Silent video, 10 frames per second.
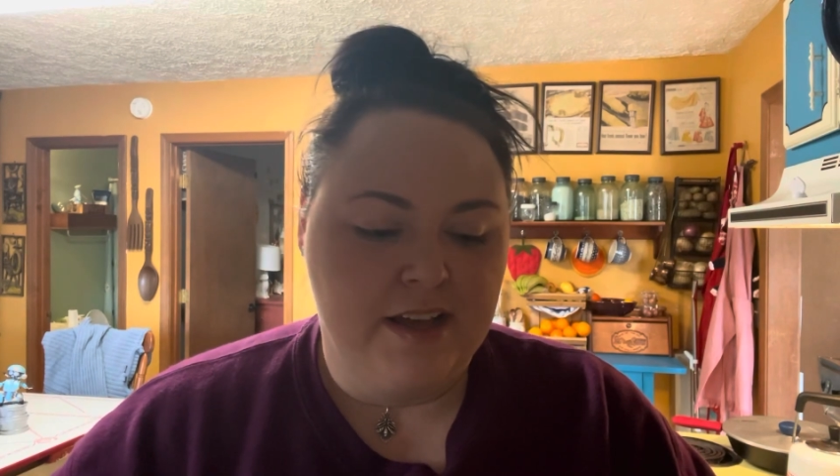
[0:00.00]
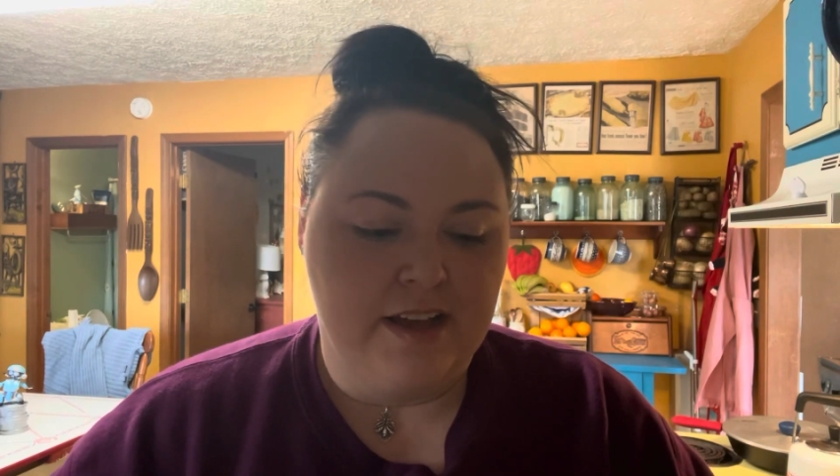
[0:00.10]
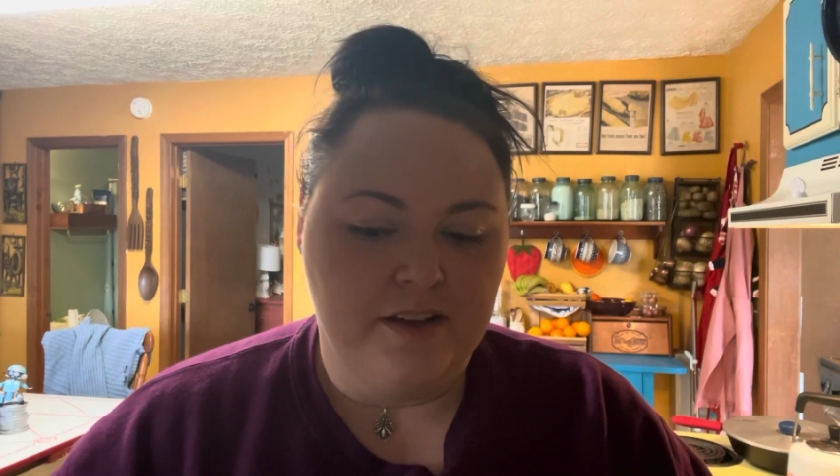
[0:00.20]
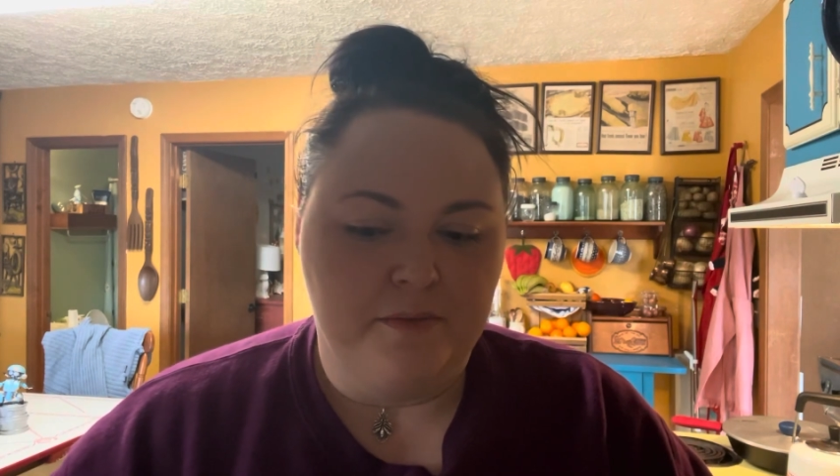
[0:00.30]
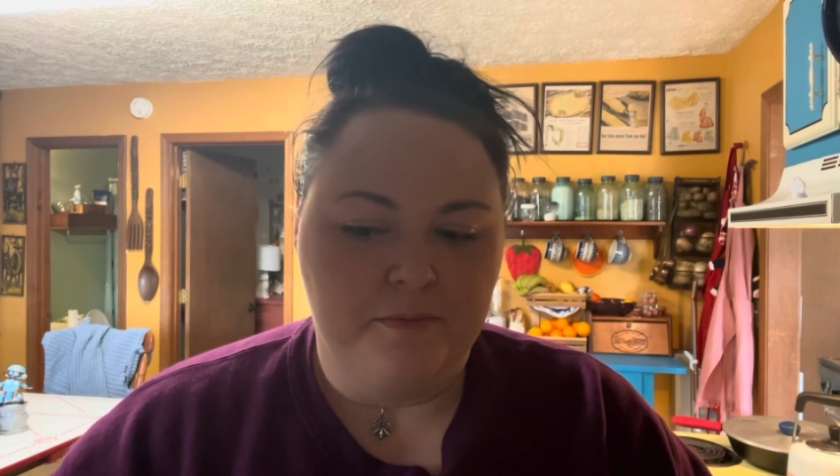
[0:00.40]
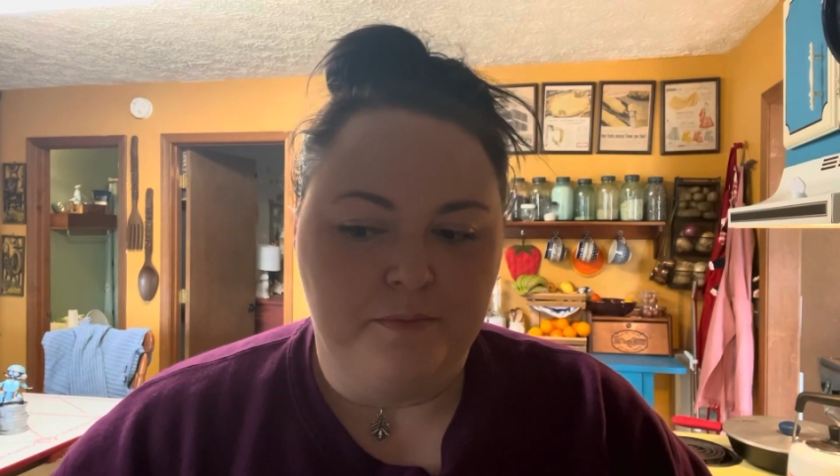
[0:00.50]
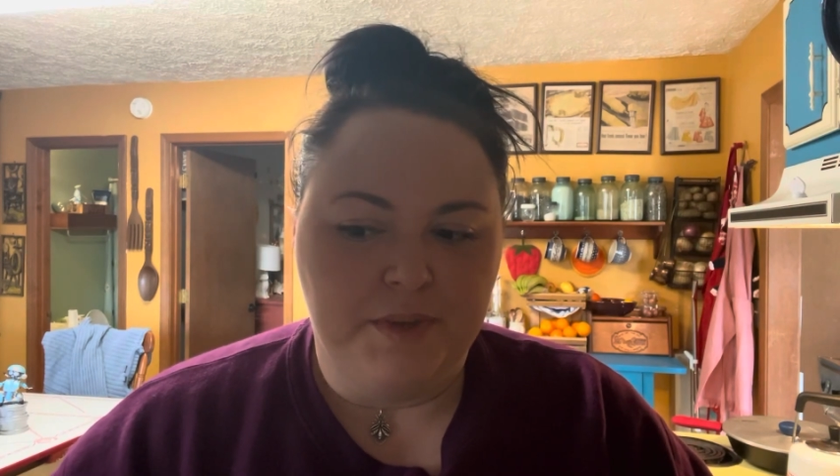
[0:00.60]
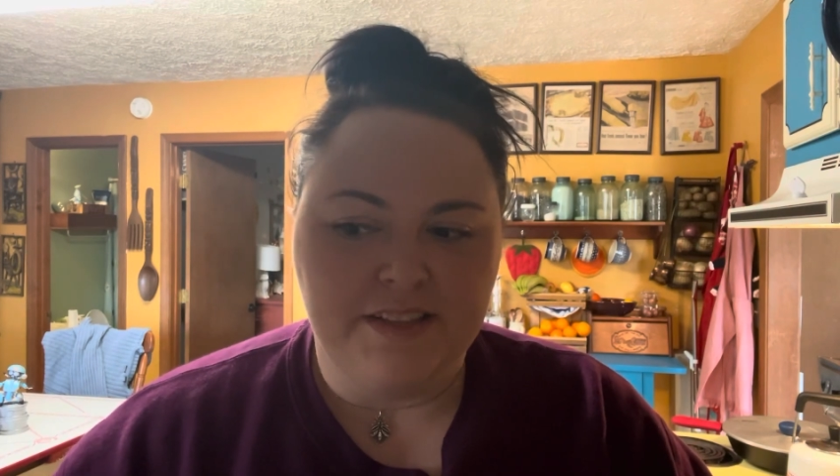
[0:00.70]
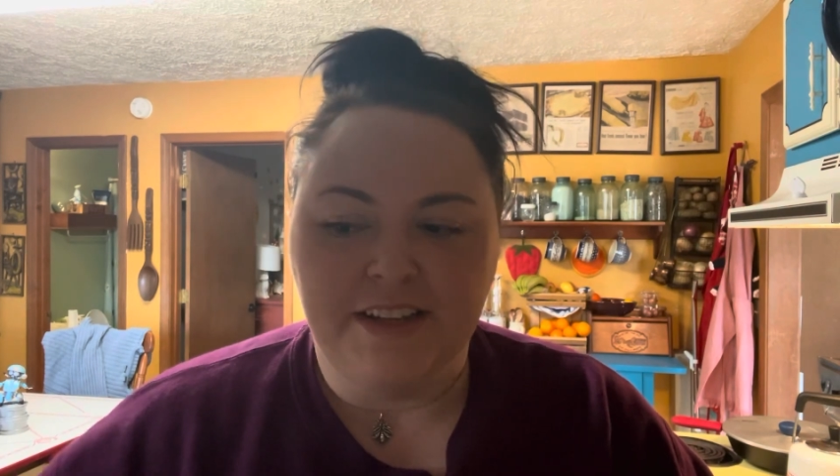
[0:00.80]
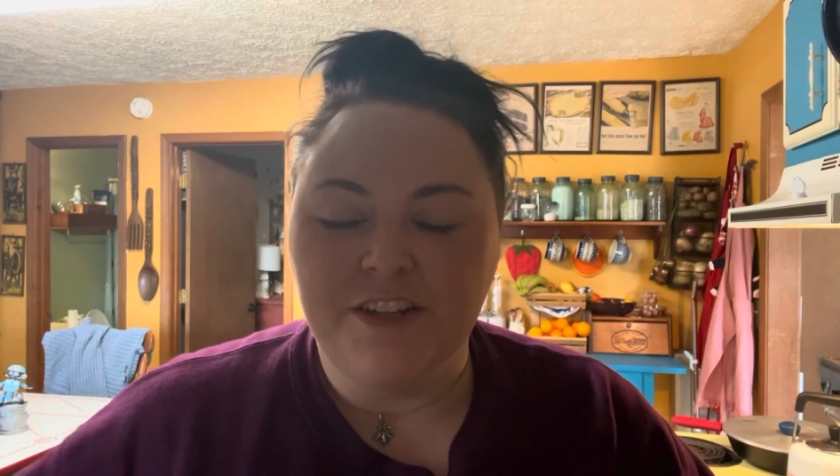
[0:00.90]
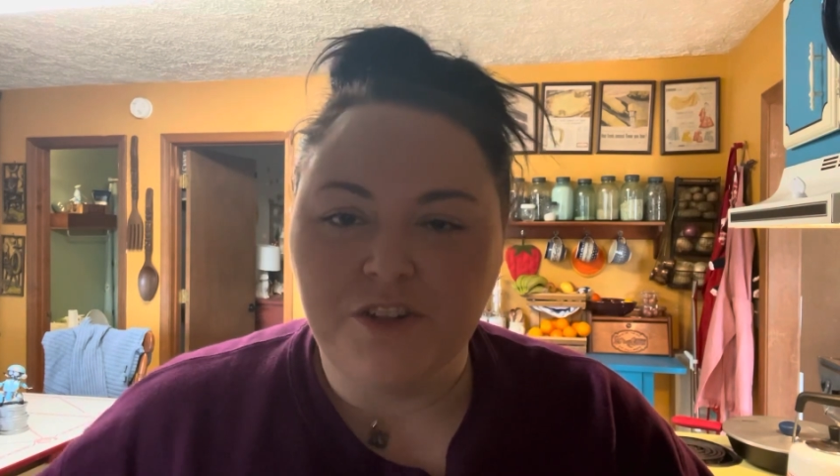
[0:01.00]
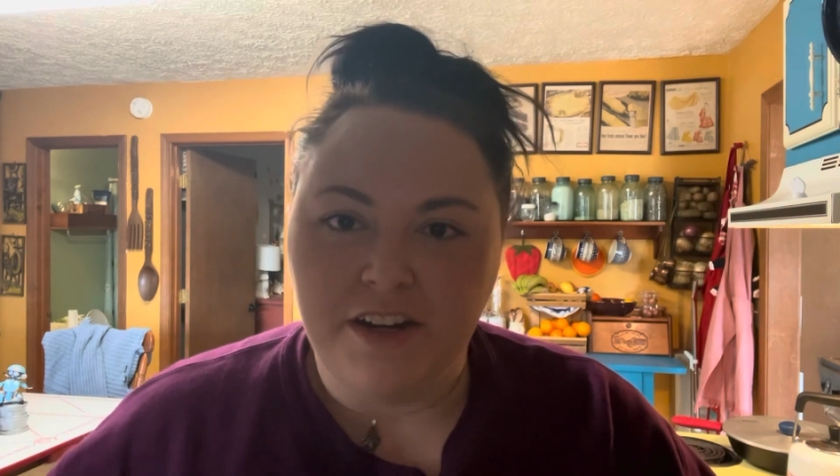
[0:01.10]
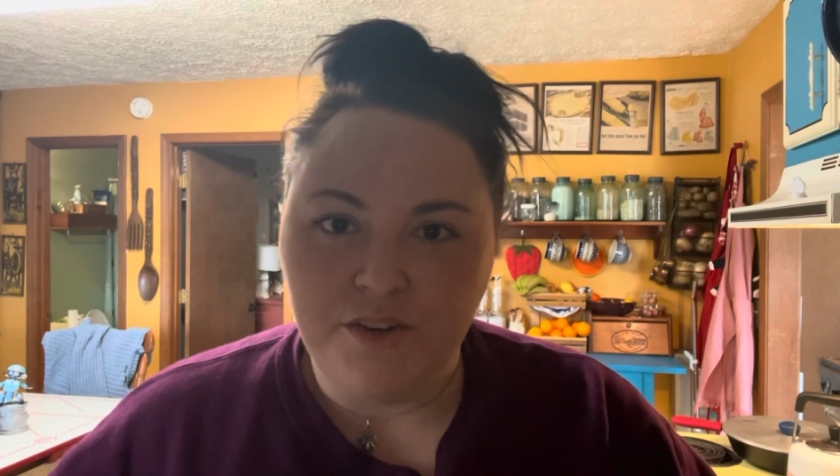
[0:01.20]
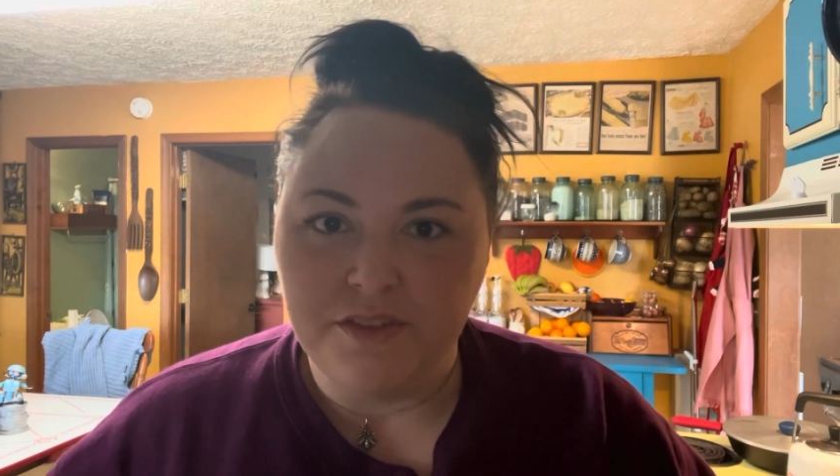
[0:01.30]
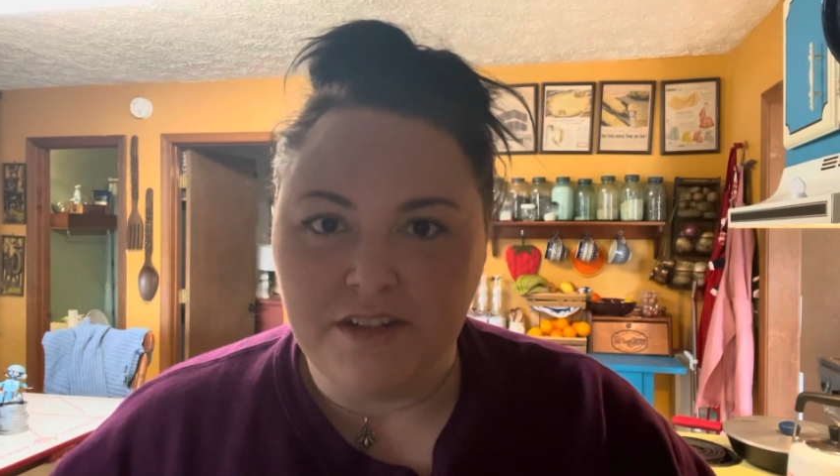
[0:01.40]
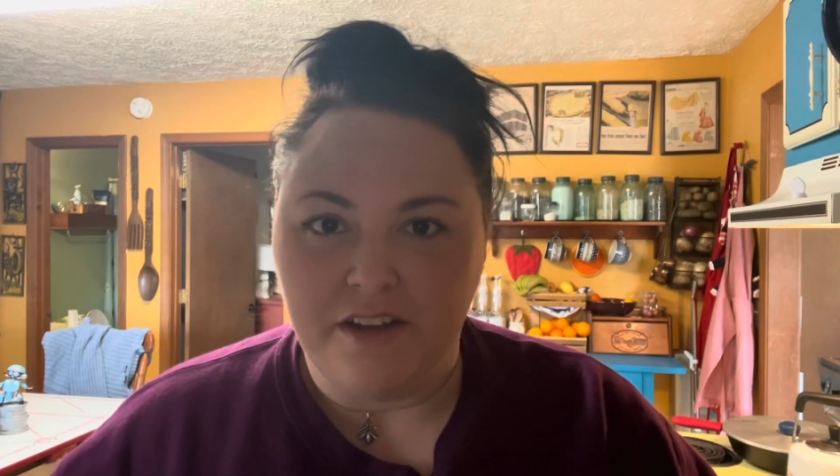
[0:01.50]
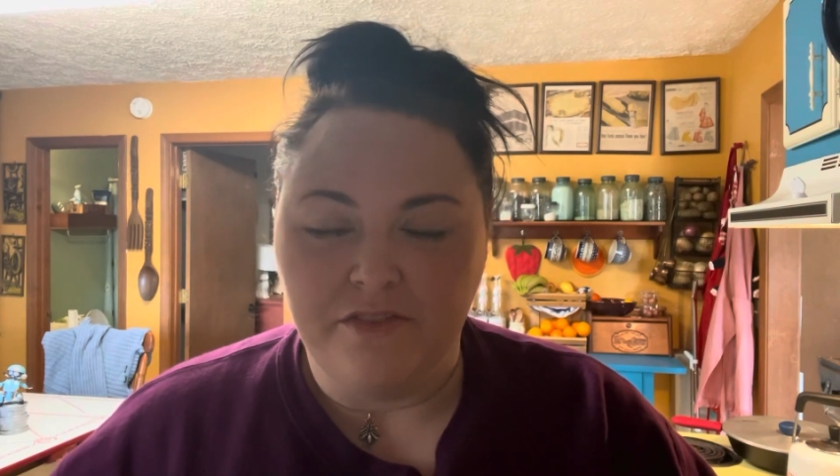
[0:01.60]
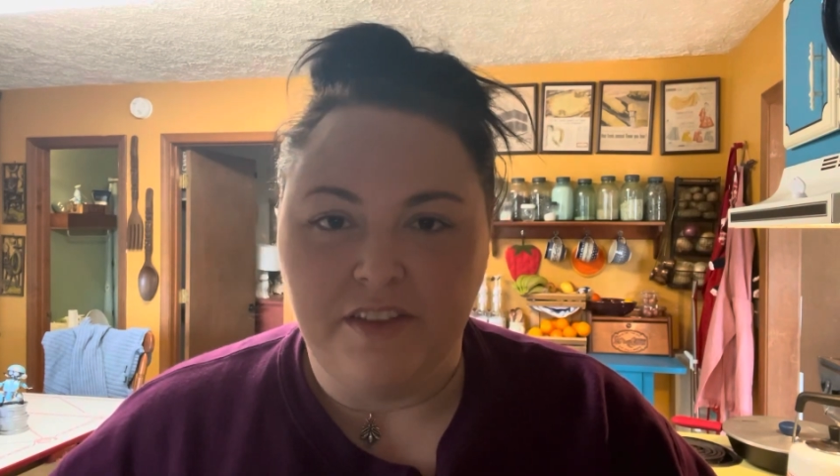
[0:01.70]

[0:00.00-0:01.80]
um, because I get to try new stuff.